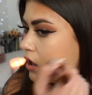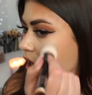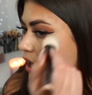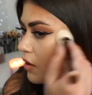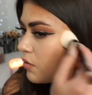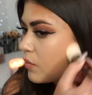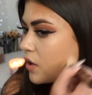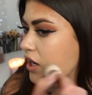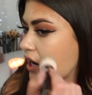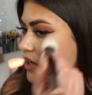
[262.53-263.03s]

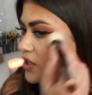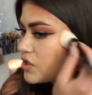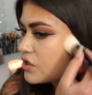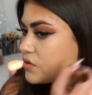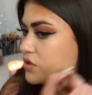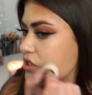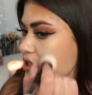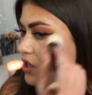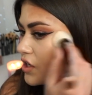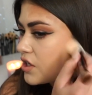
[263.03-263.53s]
And when I
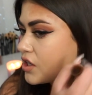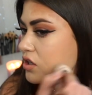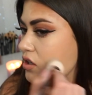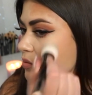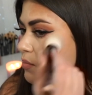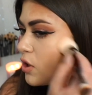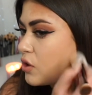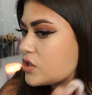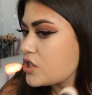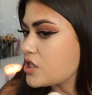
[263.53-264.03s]
do circular
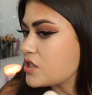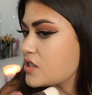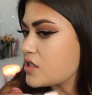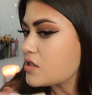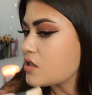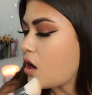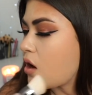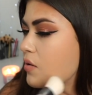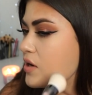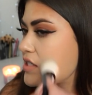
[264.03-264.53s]
motions,
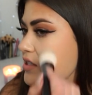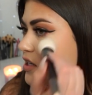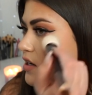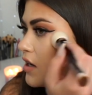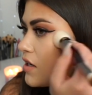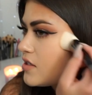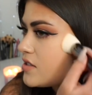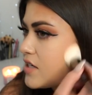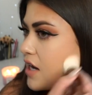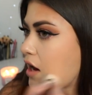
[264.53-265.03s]
it's always in
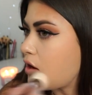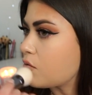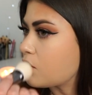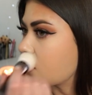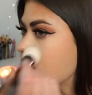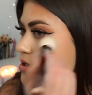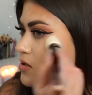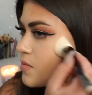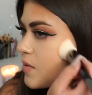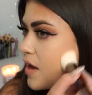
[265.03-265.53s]
a
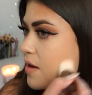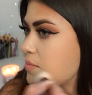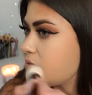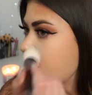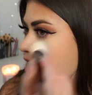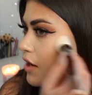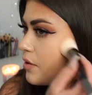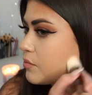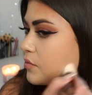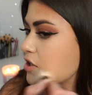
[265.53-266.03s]
downward swipe,
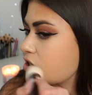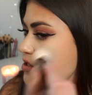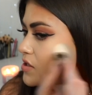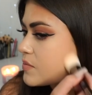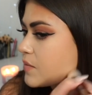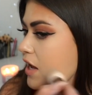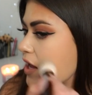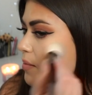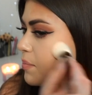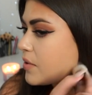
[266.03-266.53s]

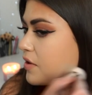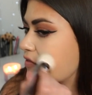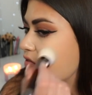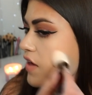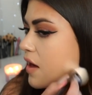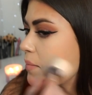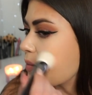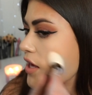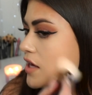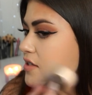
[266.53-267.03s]
if
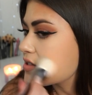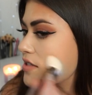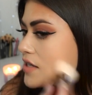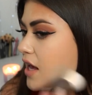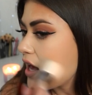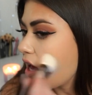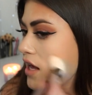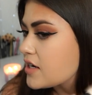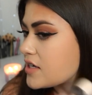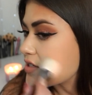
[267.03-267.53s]
that makes
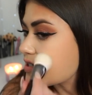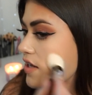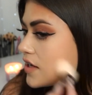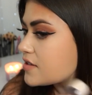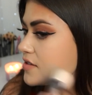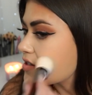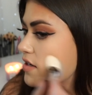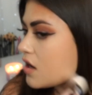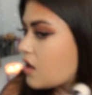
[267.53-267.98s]
any sense